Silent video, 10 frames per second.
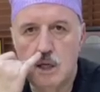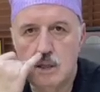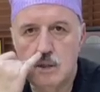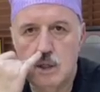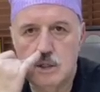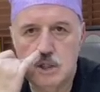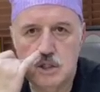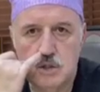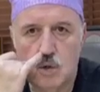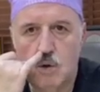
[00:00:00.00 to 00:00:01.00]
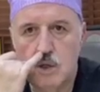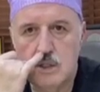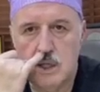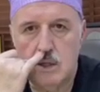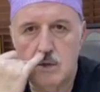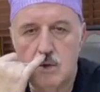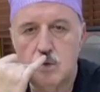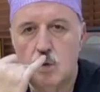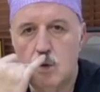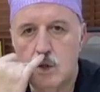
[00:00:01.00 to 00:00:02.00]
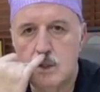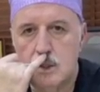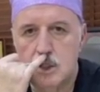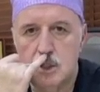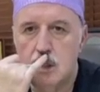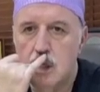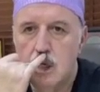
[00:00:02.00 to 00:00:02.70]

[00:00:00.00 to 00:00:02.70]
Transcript: incisions all inside the nose, or incision,